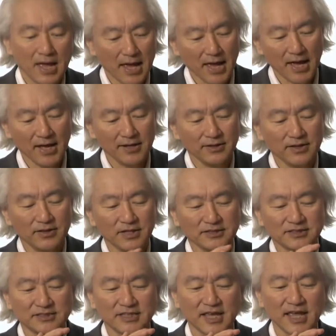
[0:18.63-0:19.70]
And the
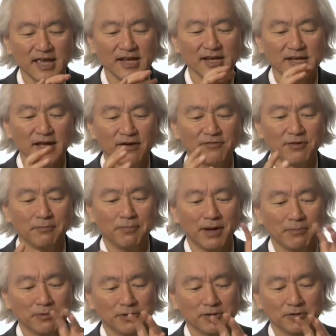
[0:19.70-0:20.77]
skin of the
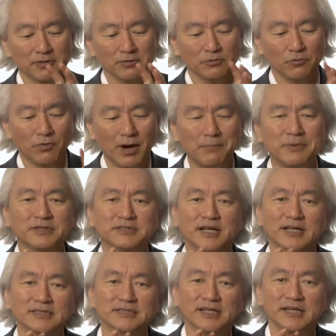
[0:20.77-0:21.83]
bubble
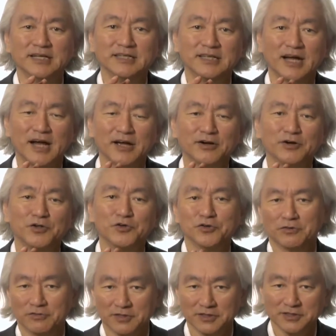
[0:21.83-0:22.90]
represents an entire
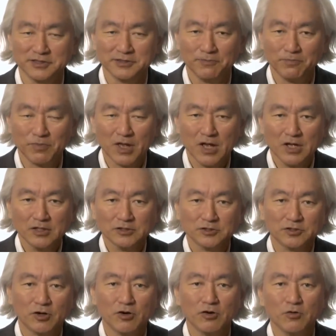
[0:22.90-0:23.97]
universe.
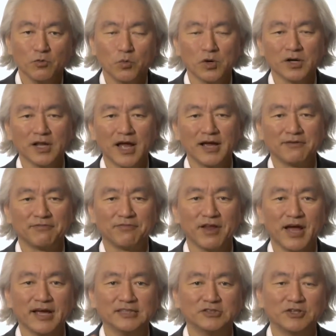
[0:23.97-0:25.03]
So we're like
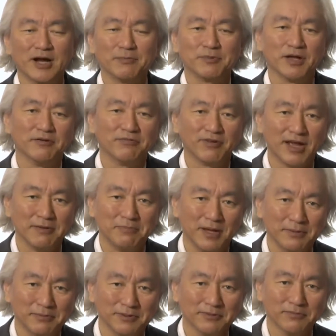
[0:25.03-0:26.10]
flies trapped on
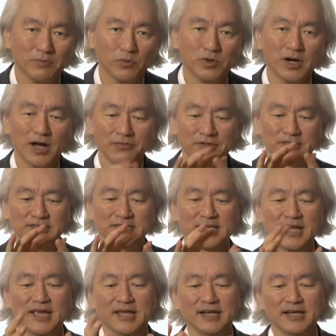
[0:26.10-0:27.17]
flypaper. We're on the
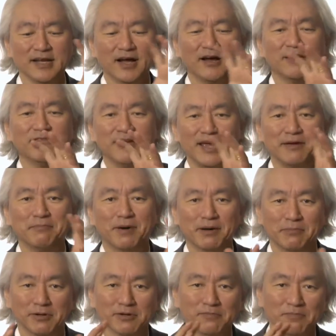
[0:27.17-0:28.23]
skin of a
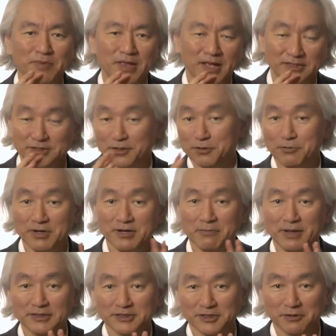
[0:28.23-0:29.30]
bubble. It's a
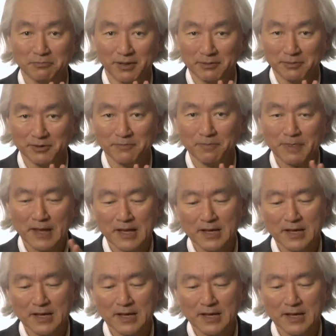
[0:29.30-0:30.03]
three-dimensional bubble.